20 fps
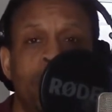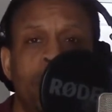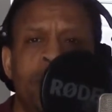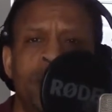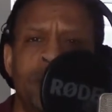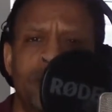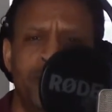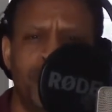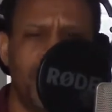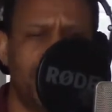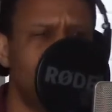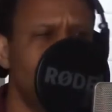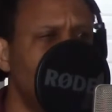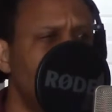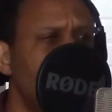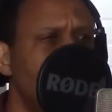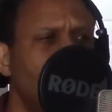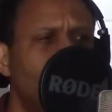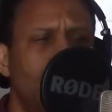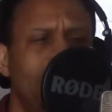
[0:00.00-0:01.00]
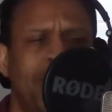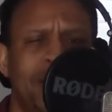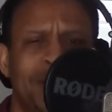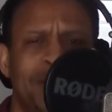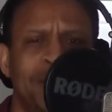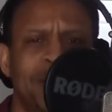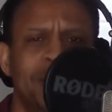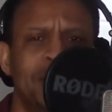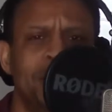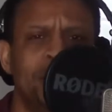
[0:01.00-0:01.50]
judging people by
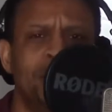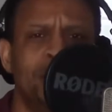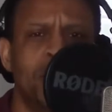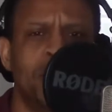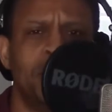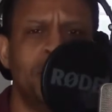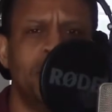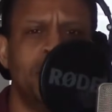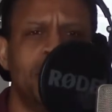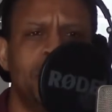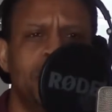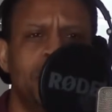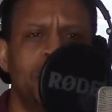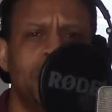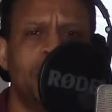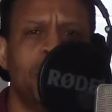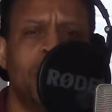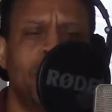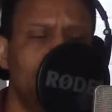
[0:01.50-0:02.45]
the color